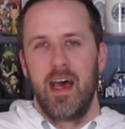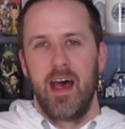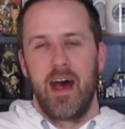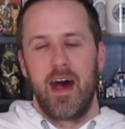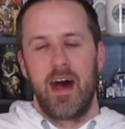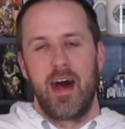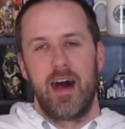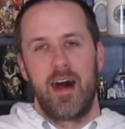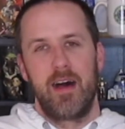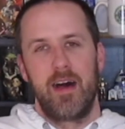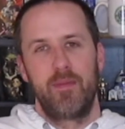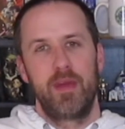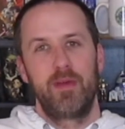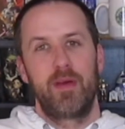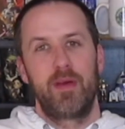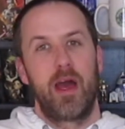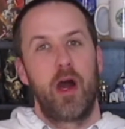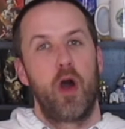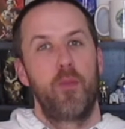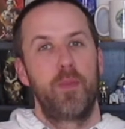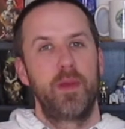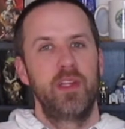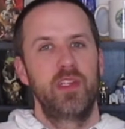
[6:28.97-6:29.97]
Um, anyway,
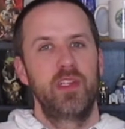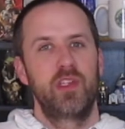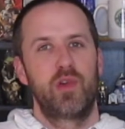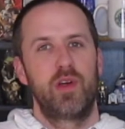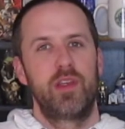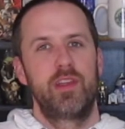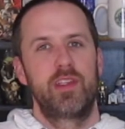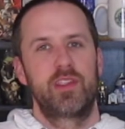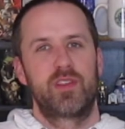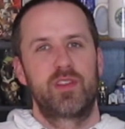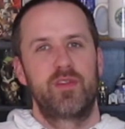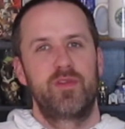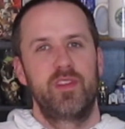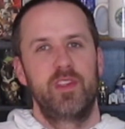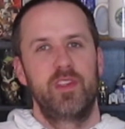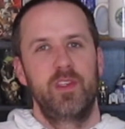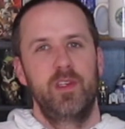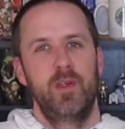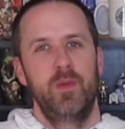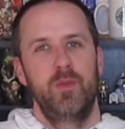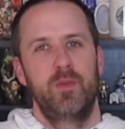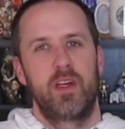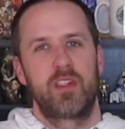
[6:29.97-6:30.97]
hope you enjoyed this review.